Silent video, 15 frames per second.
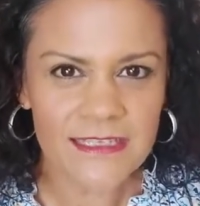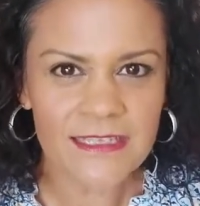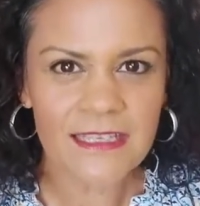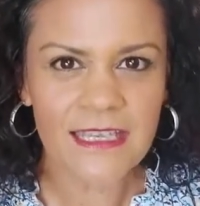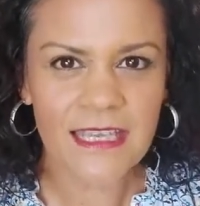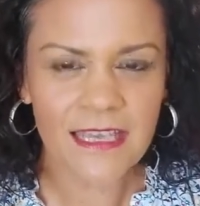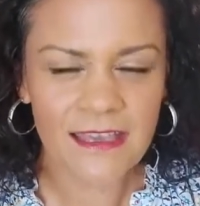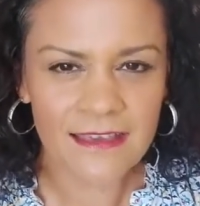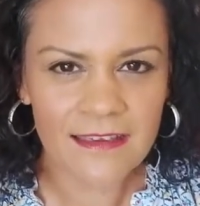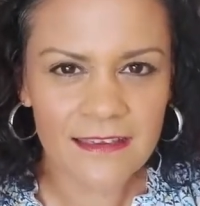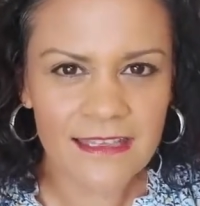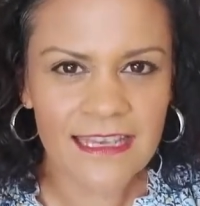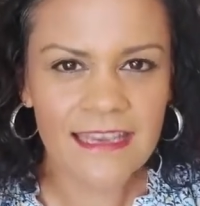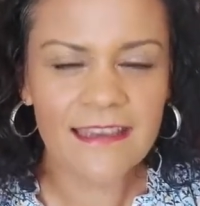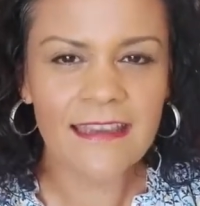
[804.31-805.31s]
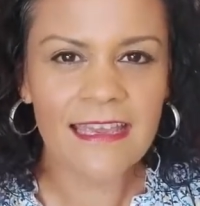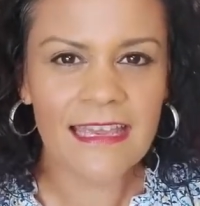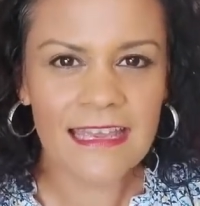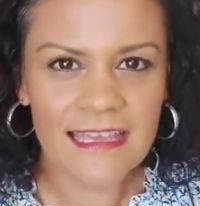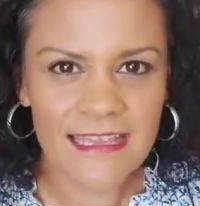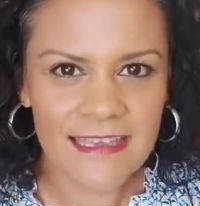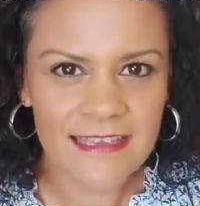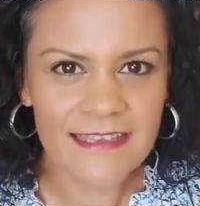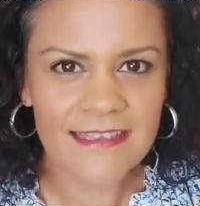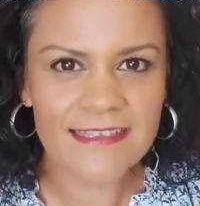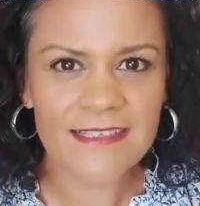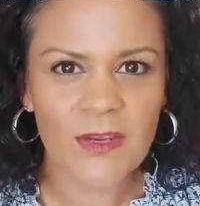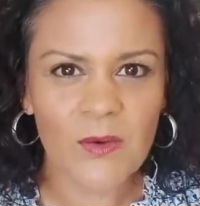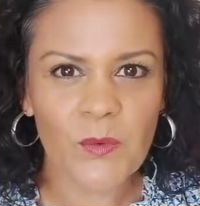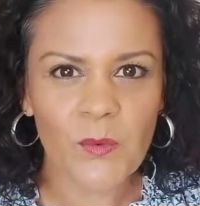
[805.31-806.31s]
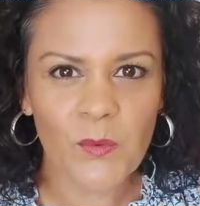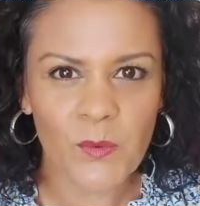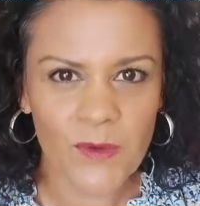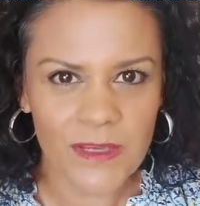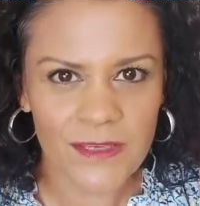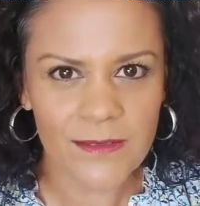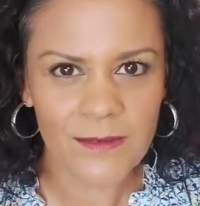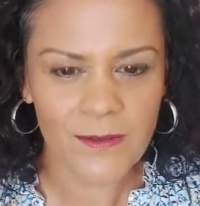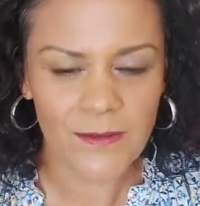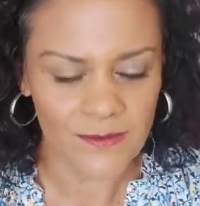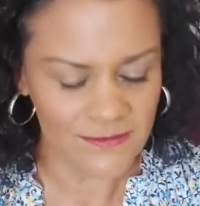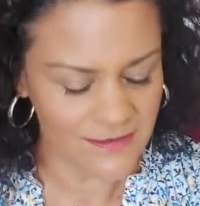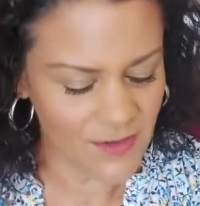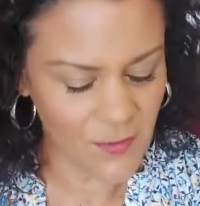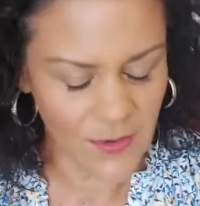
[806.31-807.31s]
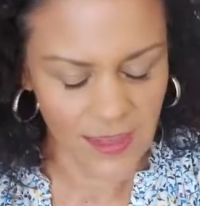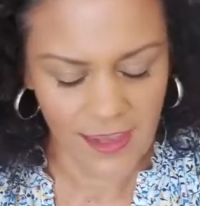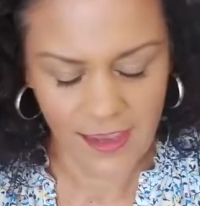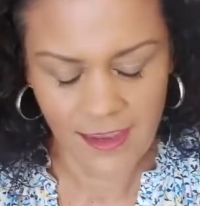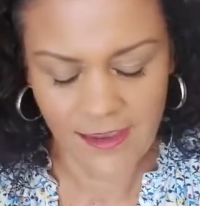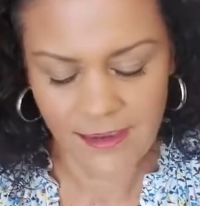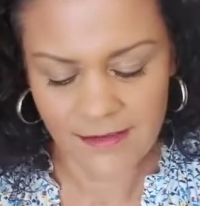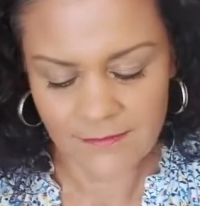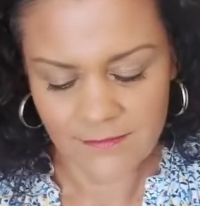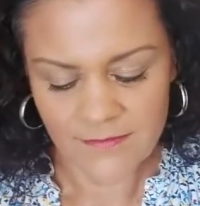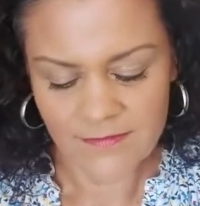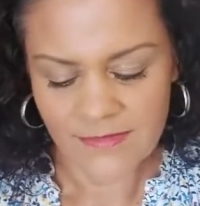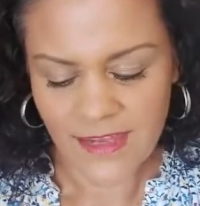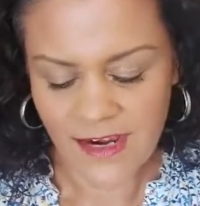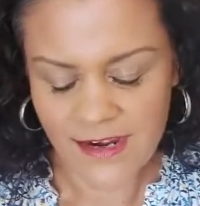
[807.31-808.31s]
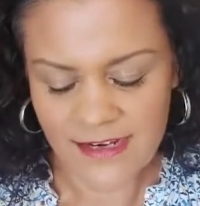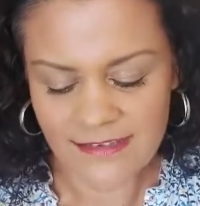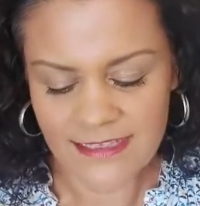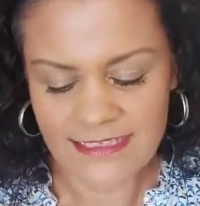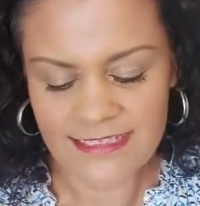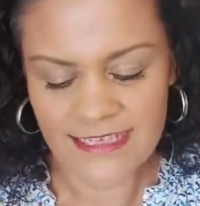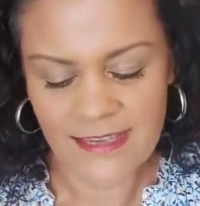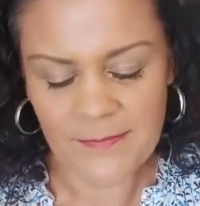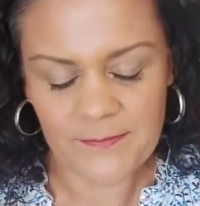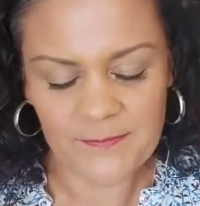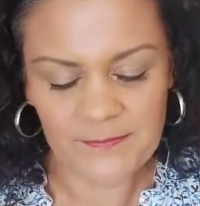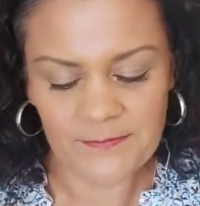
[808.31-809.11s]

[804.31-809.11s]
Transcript: Healing is real, okay? All right, let's see.